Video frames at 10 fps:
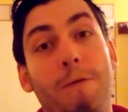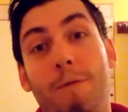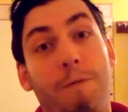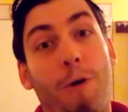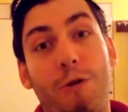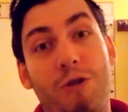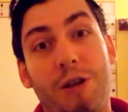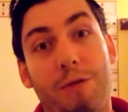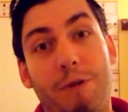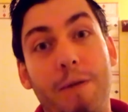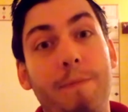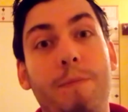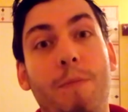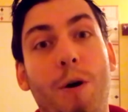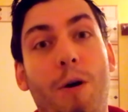for children,
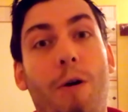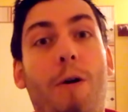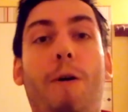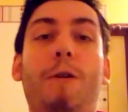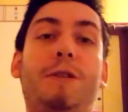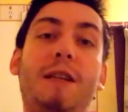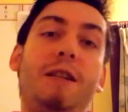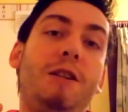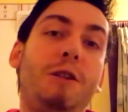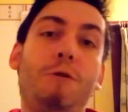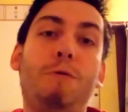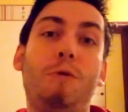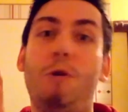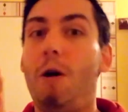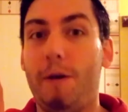or did you
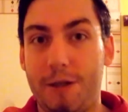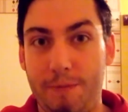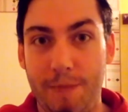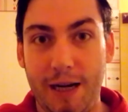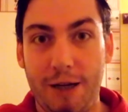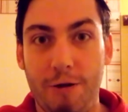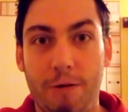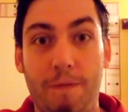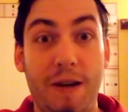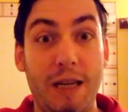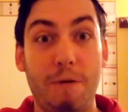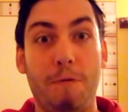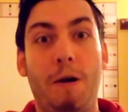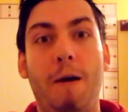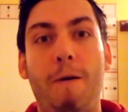not make your
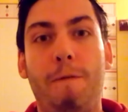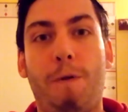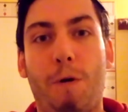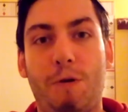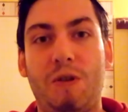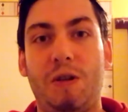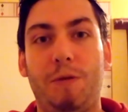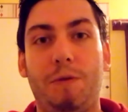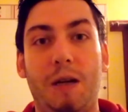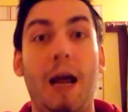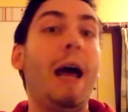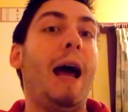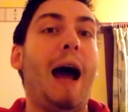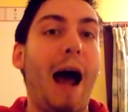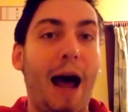video for children?
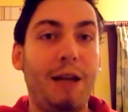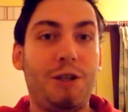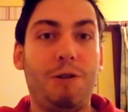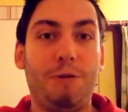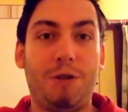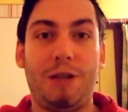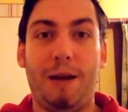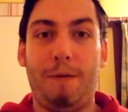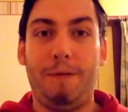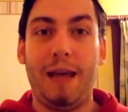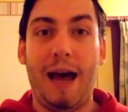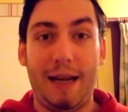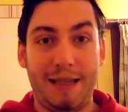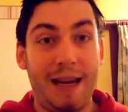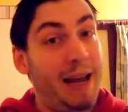Ask yourself
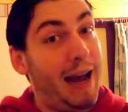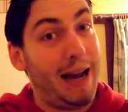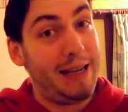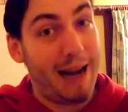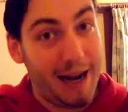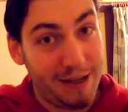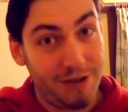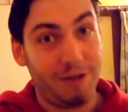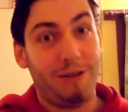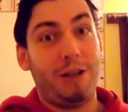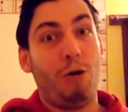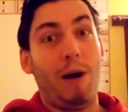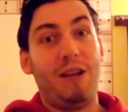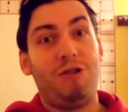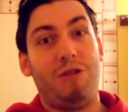that and answer the
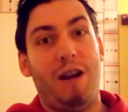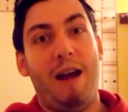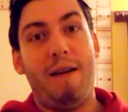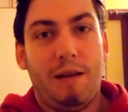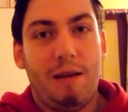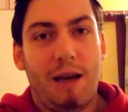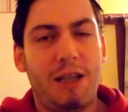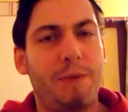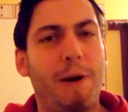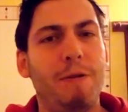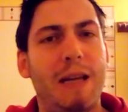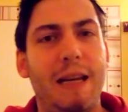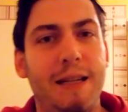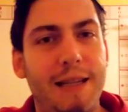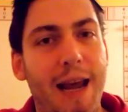question. It's about
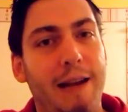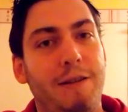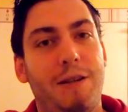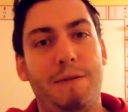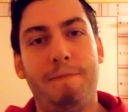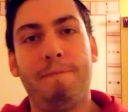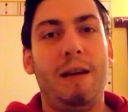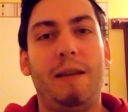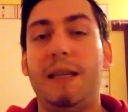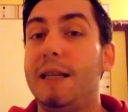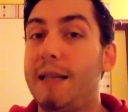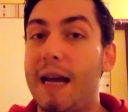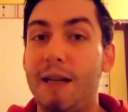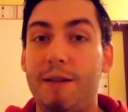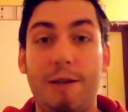intent. The
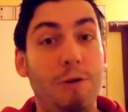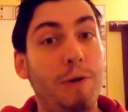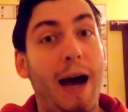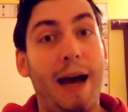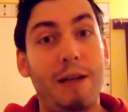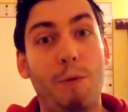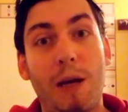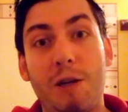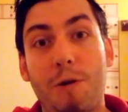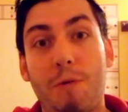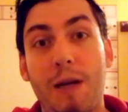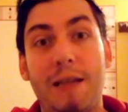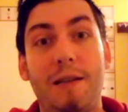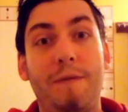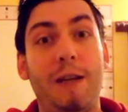intent that you had when you
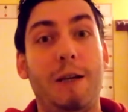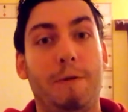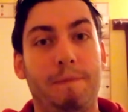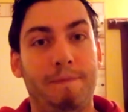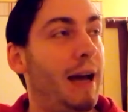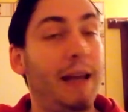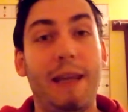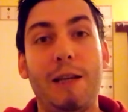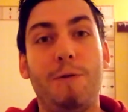created the video, and then you